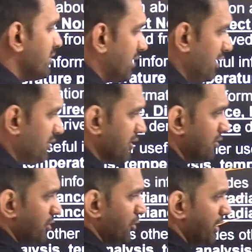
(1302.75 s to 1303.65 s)
Sun is
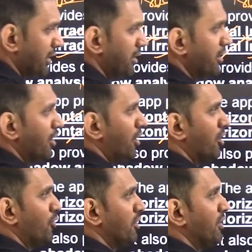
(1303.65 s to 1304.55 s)
at 0 degree
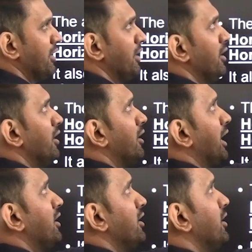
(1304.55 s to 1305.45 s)
or 45 degree,
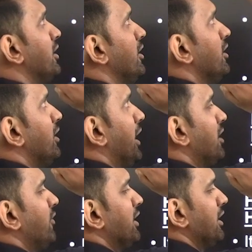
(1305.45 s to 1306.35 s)
90 degree,
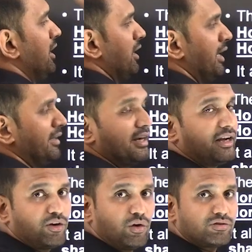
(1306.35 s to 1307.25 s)
85 degree, like that.
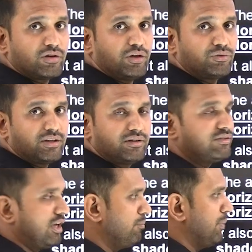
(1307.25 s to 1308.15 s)
It also gives us the
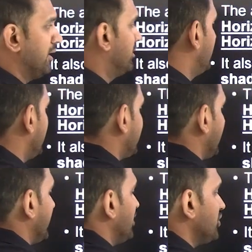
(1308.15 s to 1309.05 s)
sun path.
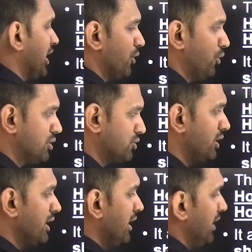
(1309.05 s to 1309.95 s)
Terrain shadow also,
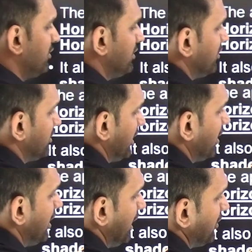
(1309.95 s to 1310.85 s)
if this is there,
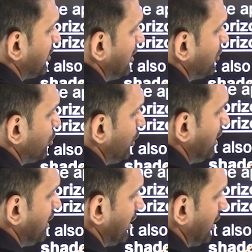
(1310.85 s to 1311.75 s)
if the sun is going
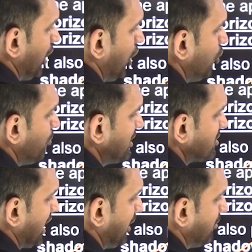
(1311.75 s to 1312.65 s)
here, how much
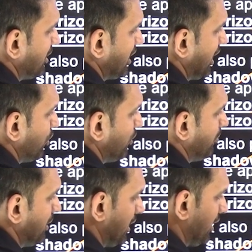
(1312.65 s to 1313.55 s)
time the shadow will
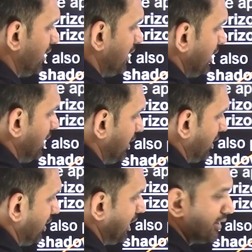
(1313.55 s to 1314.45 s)
be there
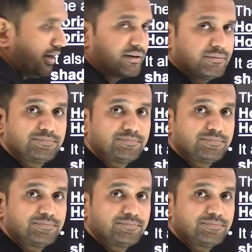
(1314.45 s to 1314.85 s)
here, like that.